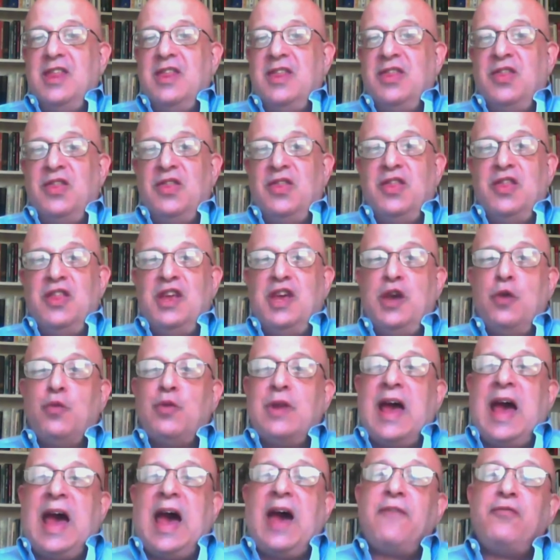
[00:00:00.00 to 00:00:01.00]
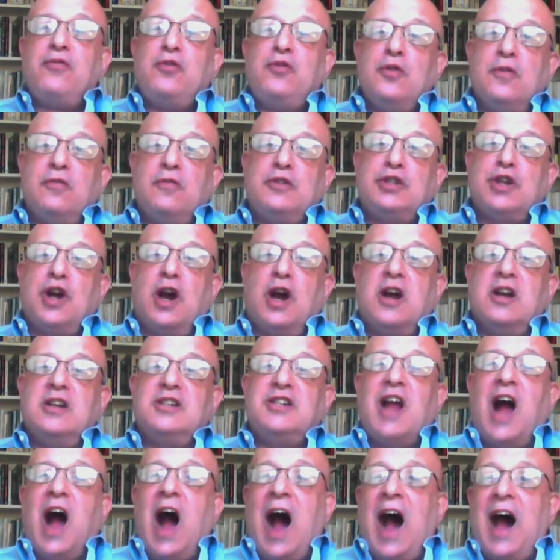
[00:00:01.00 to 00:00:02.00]
He would have to have charged
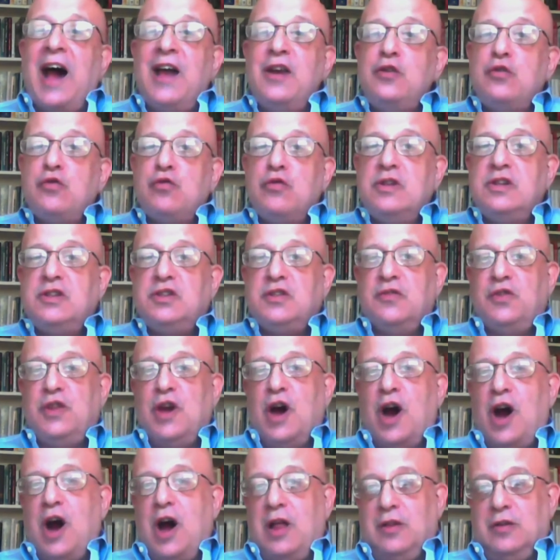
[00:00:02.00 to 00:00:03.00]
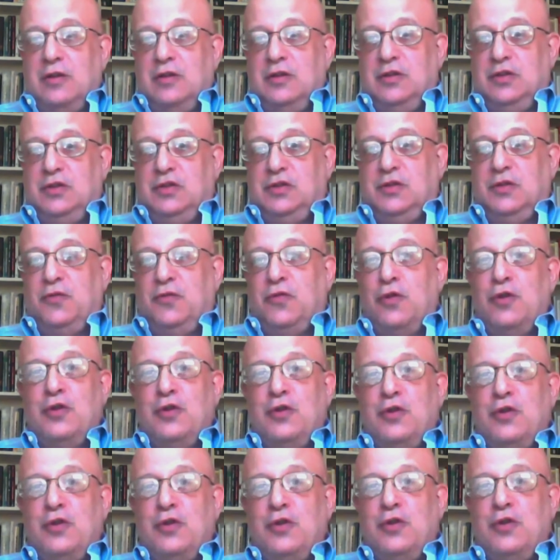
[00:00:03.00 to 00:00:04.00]
hundreds of dollars for his
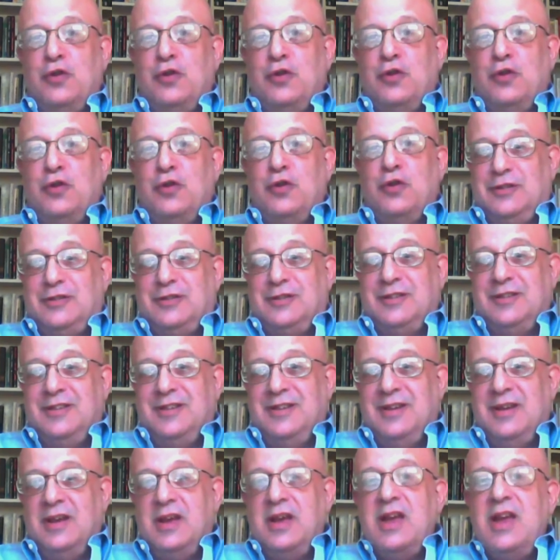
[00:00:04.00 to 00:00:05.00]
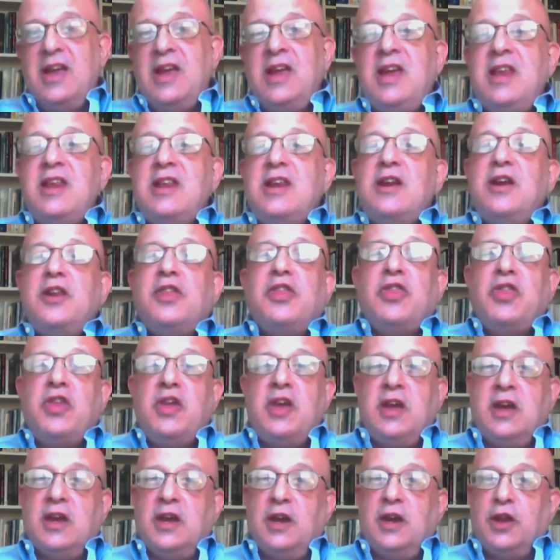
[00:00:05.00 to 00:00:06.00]
birdhouses. He didn't
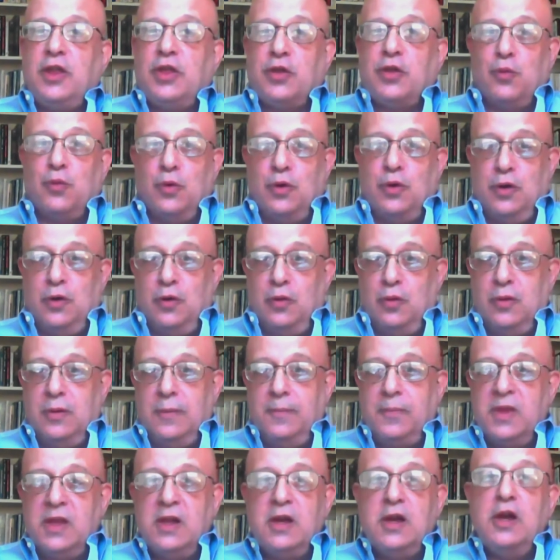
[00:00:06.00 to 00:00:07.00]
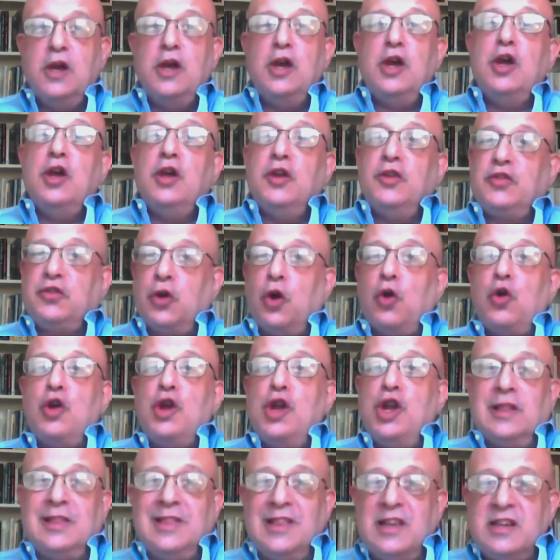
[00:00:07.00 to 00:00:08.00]
think it through. So
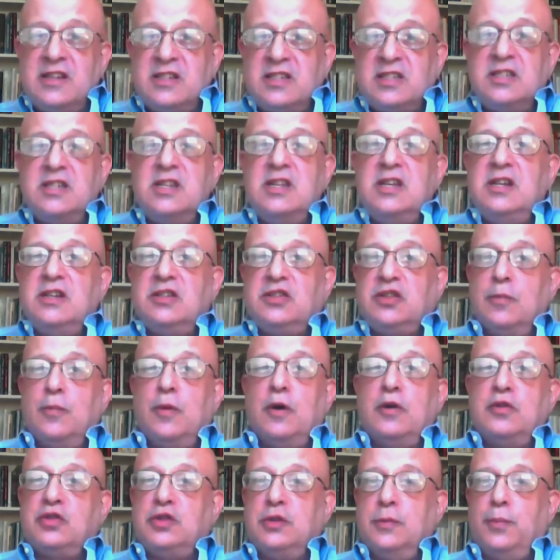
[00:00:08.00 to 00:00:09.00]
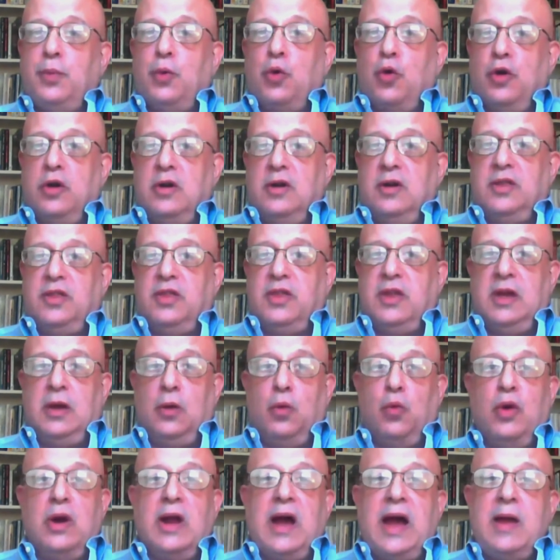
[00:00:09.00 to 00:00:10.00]
listening is the most important thing.
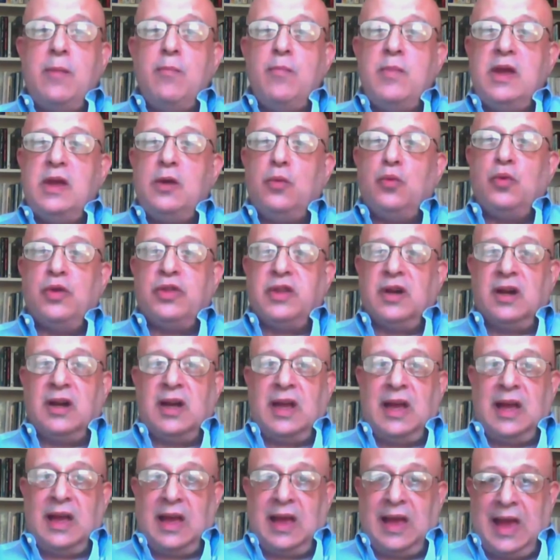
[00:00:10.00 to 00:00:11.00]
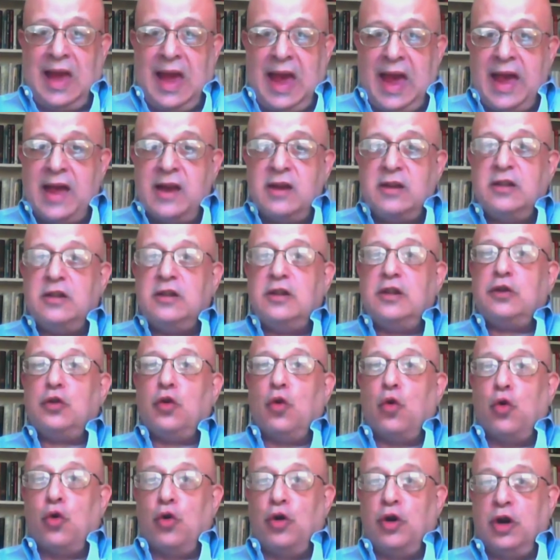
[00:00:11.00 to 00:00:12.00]
When I meet with a candidate
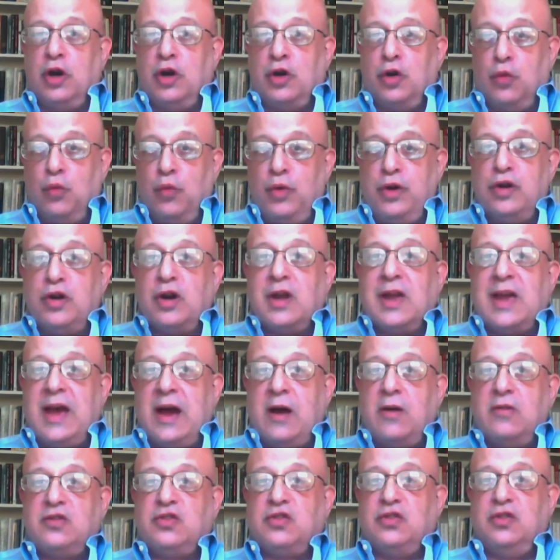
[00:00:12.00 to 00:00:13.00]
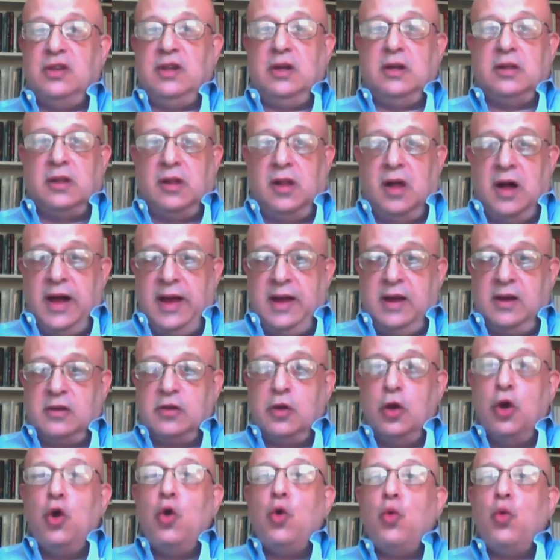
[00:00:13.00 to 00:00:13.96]
or a career counseling client, we